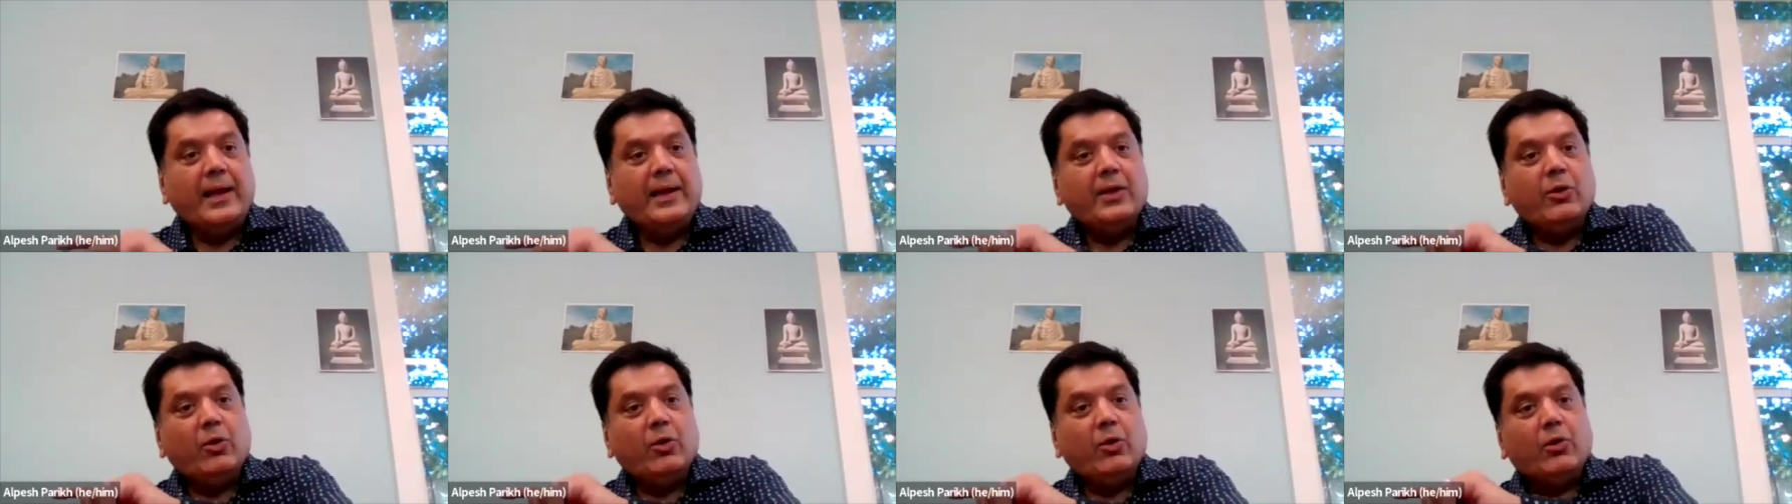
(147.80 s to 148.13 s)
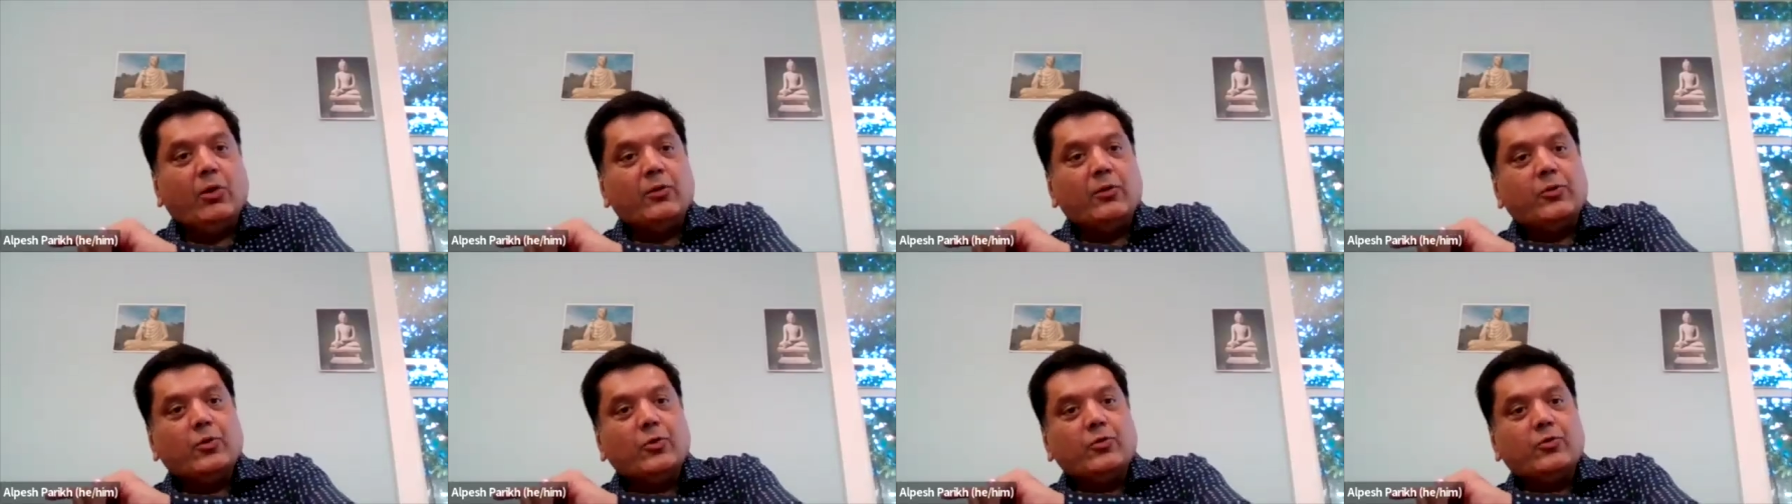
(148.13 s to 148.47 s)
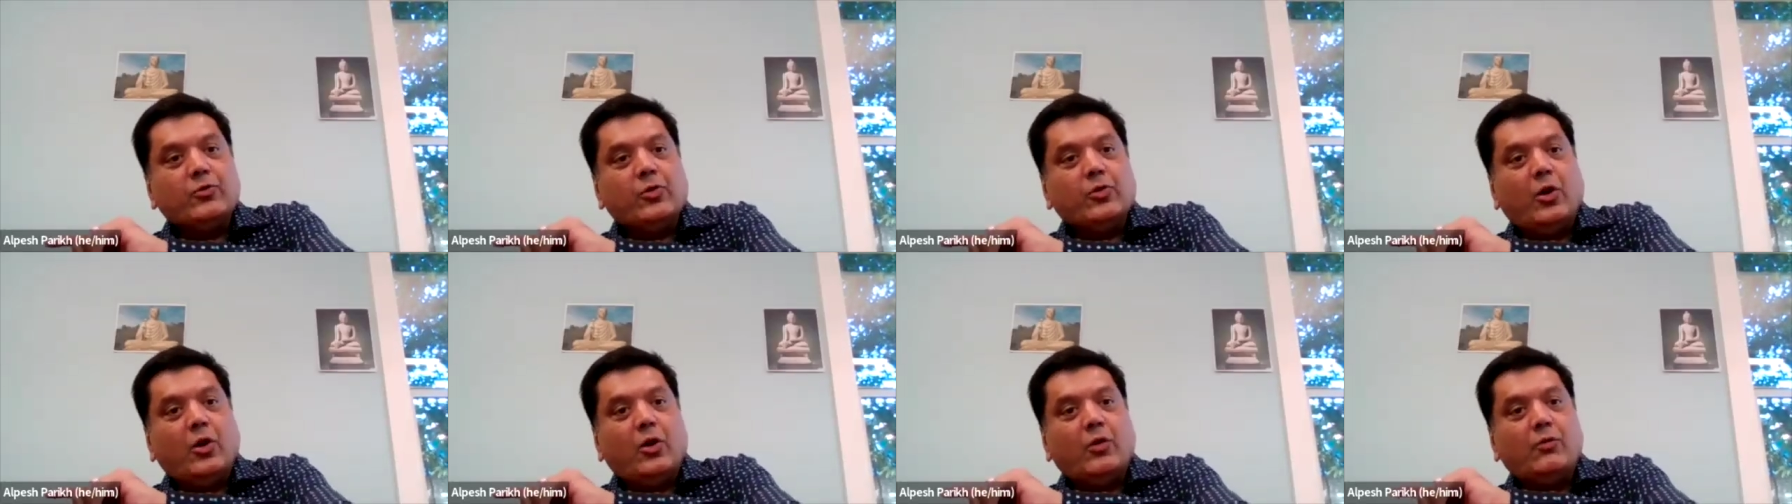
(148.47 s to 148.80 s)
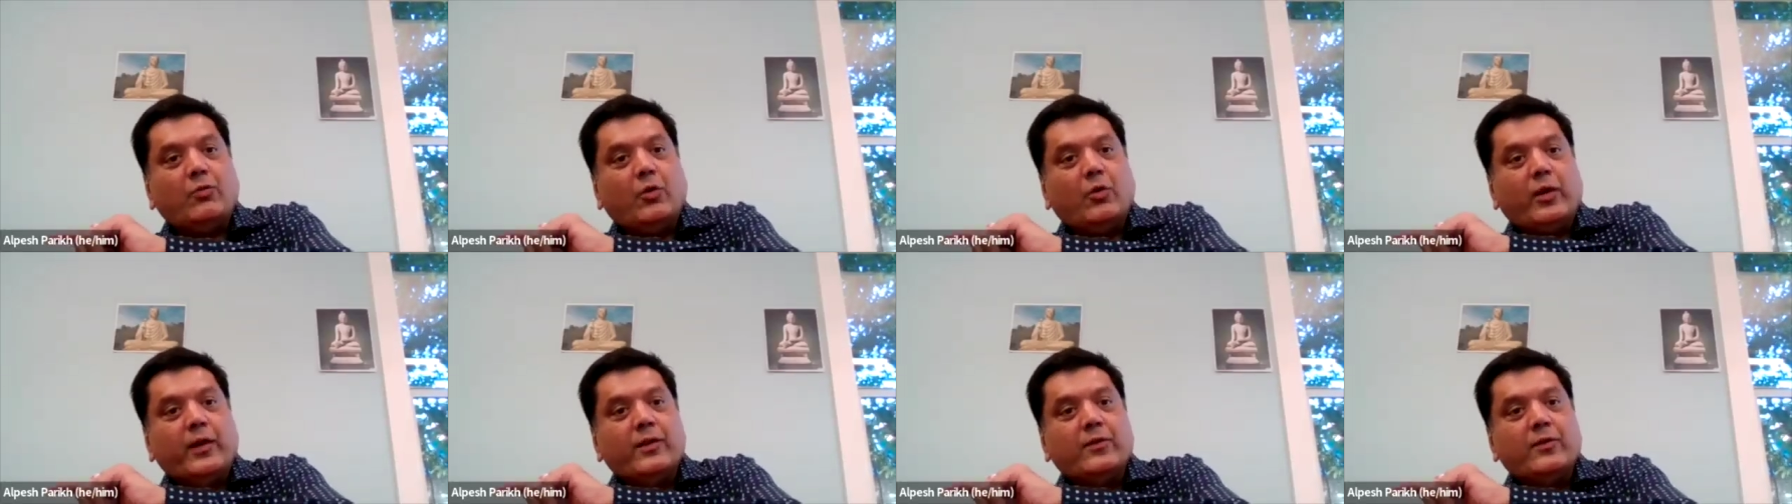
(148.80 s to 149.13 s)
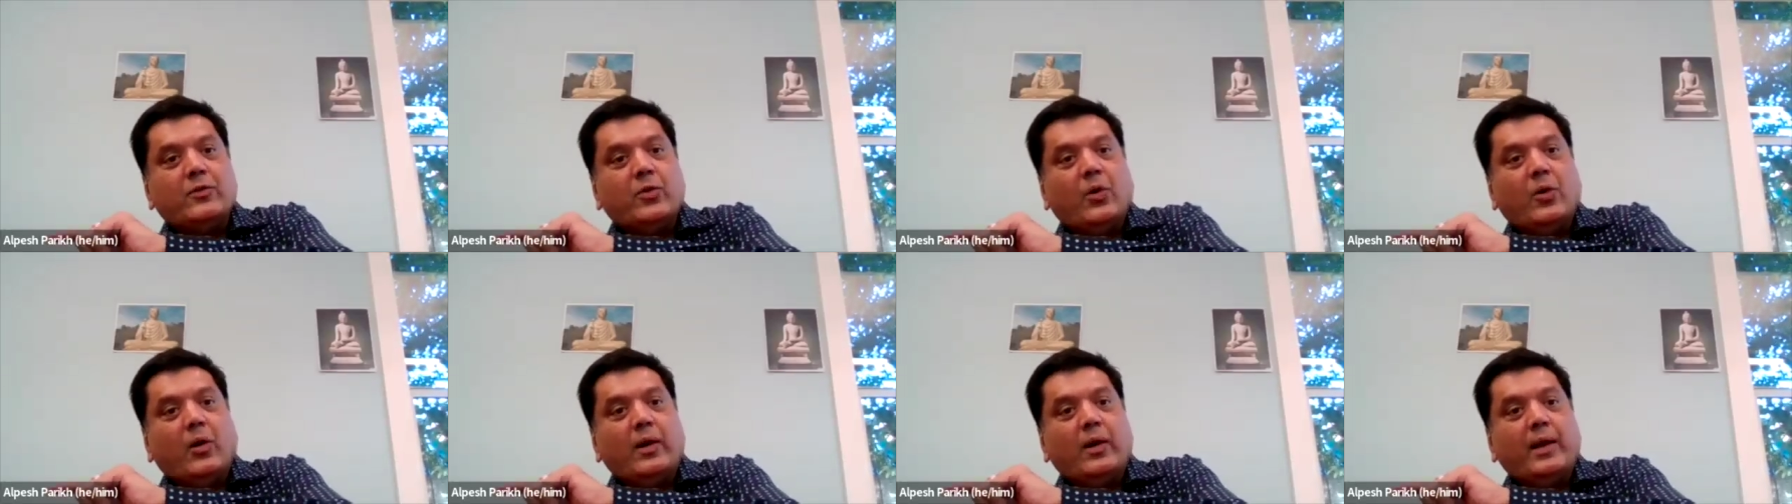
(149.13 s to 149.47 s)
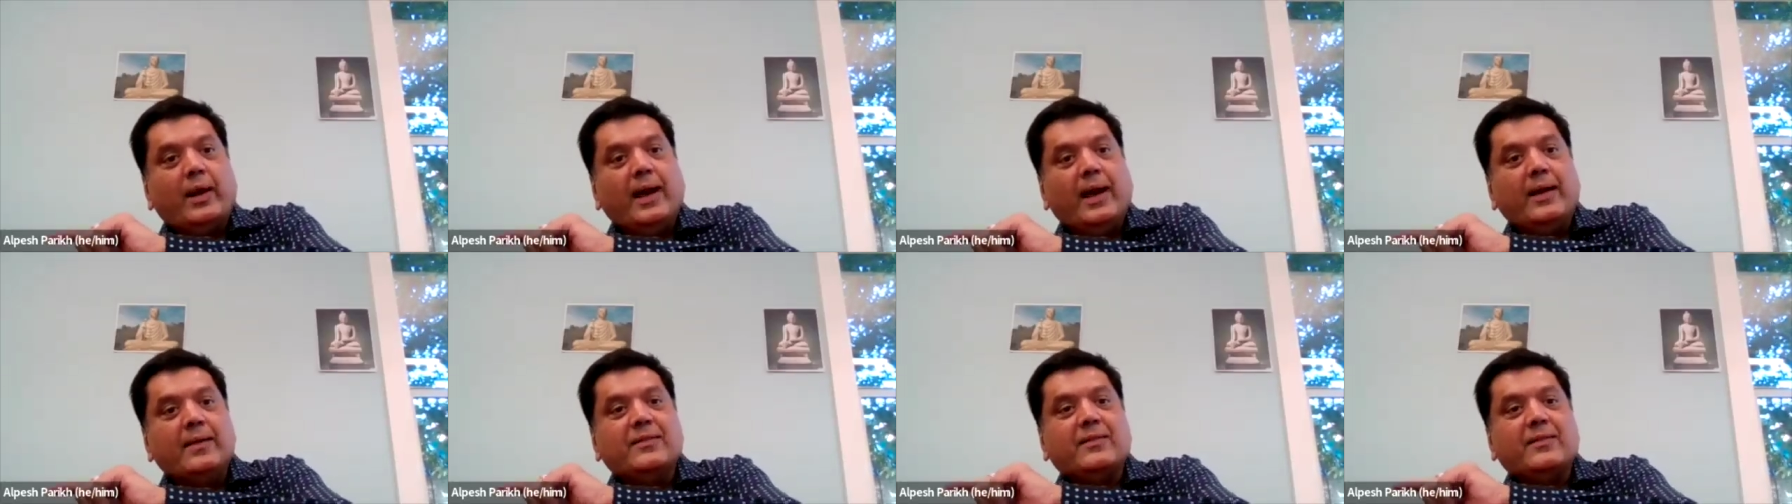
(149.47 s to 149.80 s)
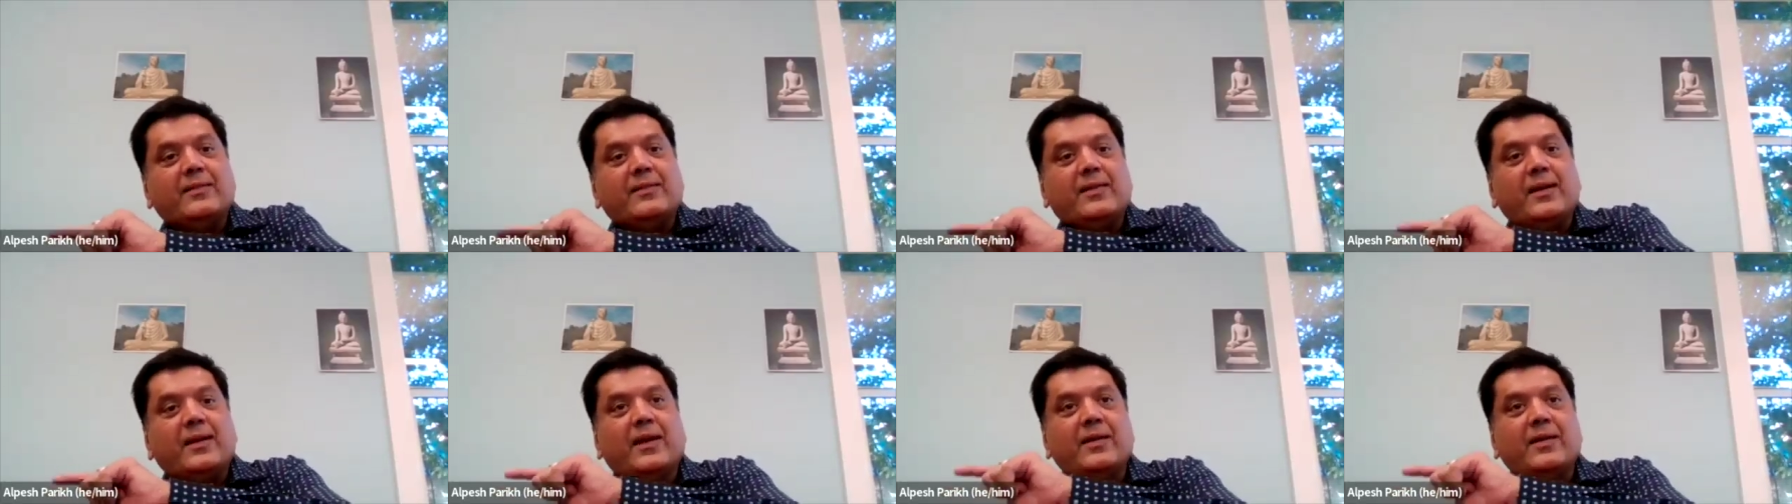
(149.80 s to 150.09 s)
And he also saw what is called as